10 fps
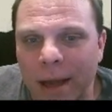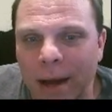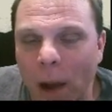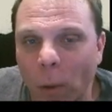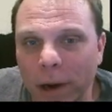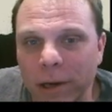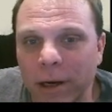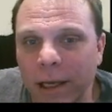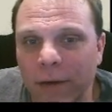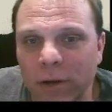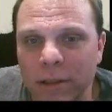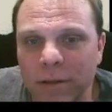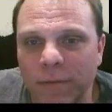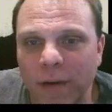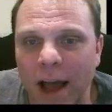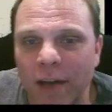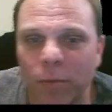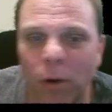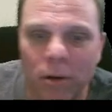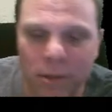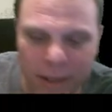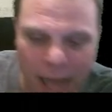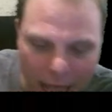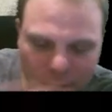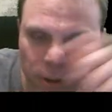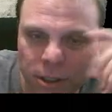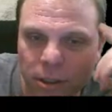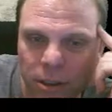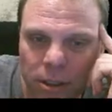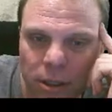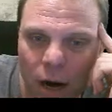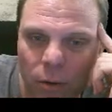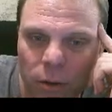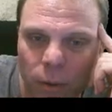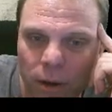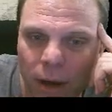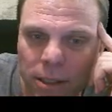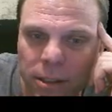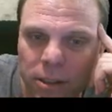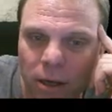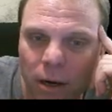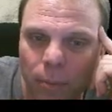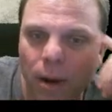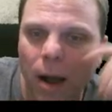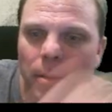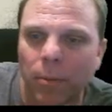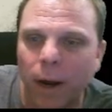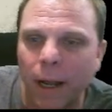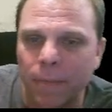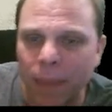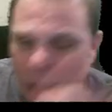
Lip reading: Now, what are your givens? 5 moles. That's what you'll start with when you actually start your problem, right?